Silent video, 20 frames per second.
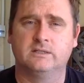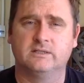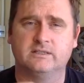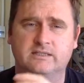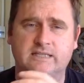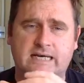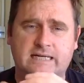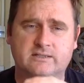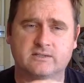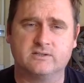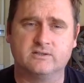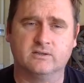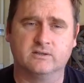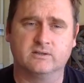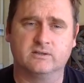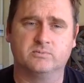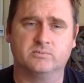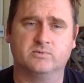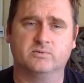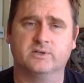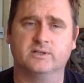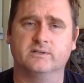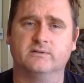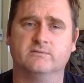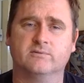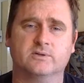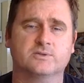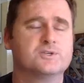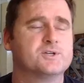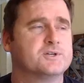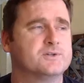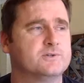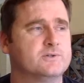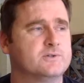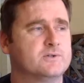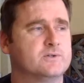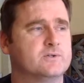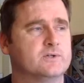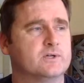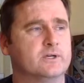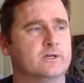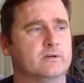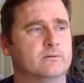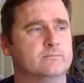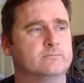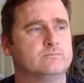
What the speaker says: That's not the point of what Jesus is saying.